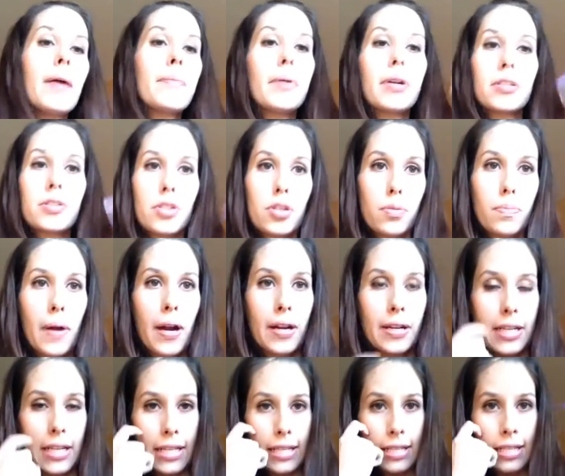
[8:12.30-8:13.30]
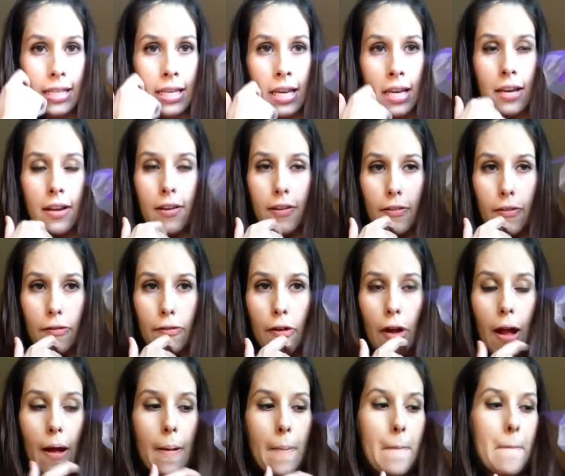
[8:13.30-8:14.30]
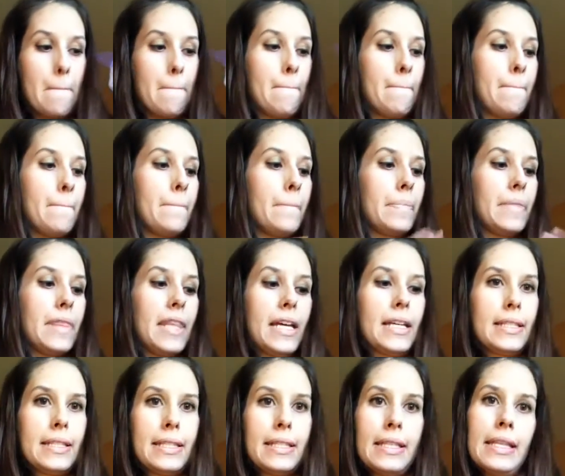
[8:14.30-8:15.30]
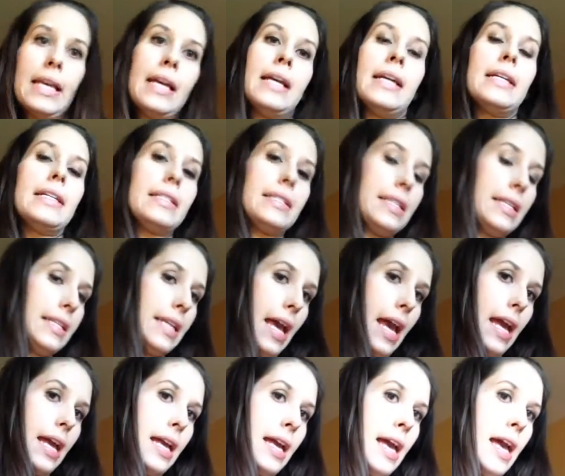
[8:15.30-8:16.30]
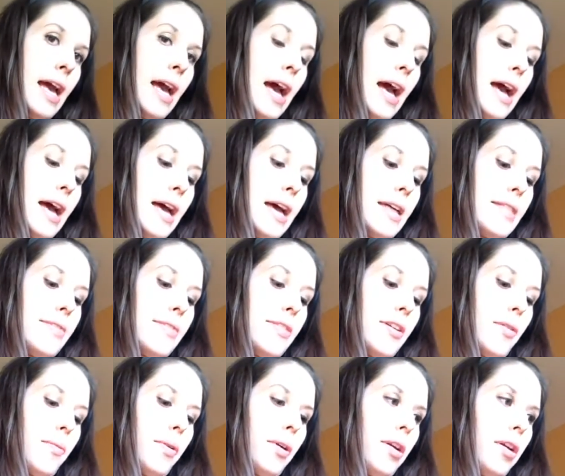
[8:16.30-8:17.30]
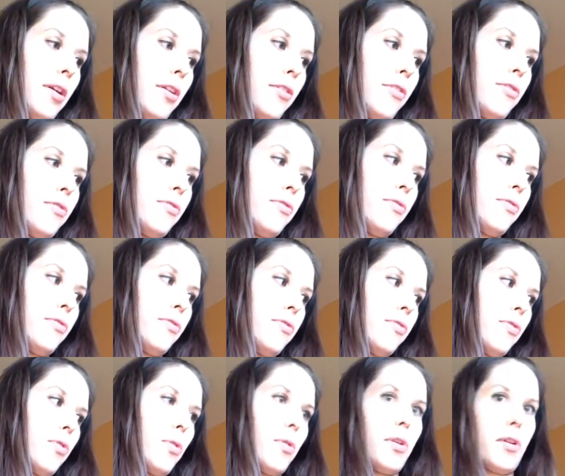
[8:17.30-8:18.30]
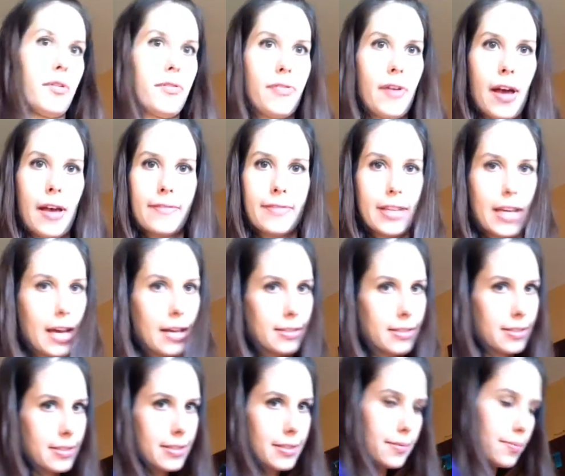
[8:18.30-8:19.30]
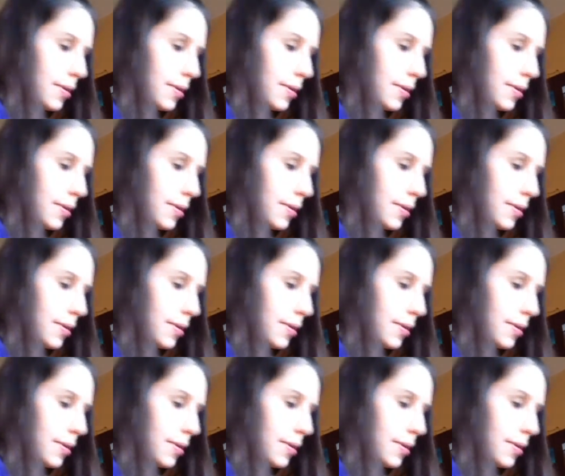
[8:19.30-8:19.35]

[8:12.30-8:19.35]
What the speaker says: booked 2 parties from this today, and there were 4 or 5 guests,